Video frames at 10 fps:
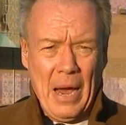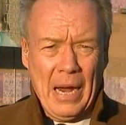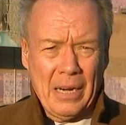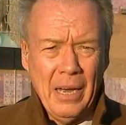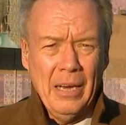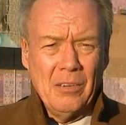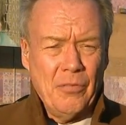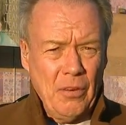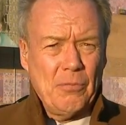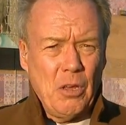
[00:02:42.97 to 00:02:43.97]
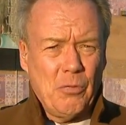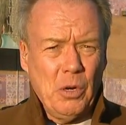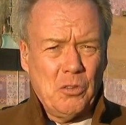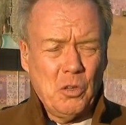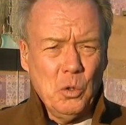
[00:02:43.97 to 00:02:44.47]
back to
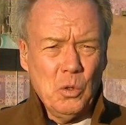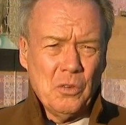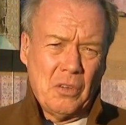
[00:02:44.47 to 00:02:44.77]
fifty-three schools,